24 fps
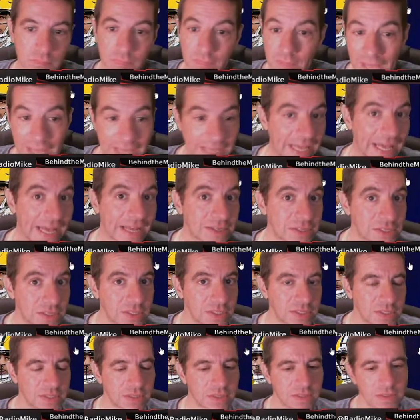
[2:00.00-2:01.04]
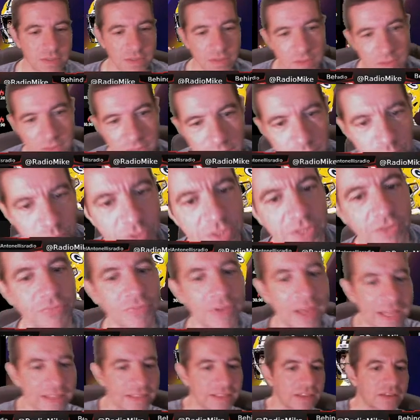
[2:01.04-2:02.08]
I guess. But the
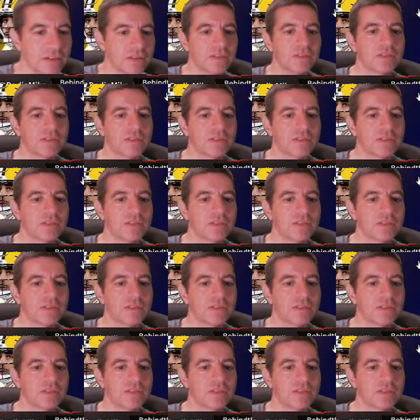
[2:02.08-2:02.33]
fact that,